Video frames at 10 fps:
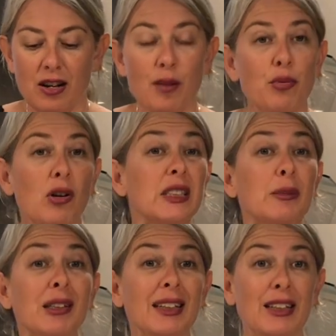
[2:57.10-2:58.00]

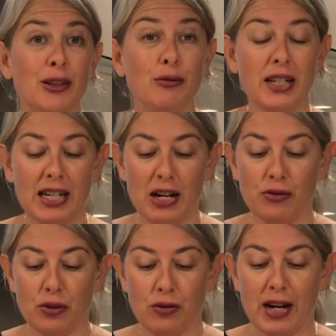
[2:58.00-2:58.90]
approximately
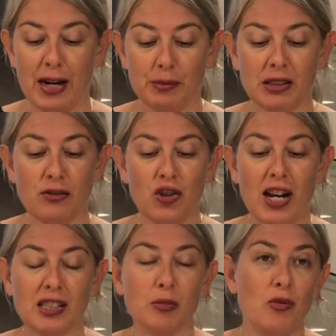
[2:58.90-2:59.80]
300 grams of
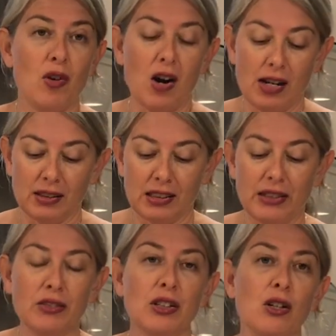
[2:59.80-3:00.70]
jasmine rice,
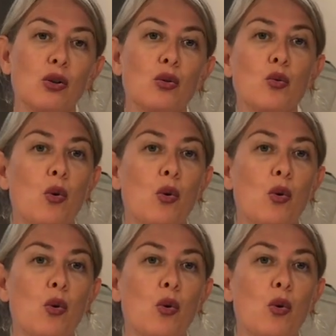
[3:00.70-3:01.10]
given it a good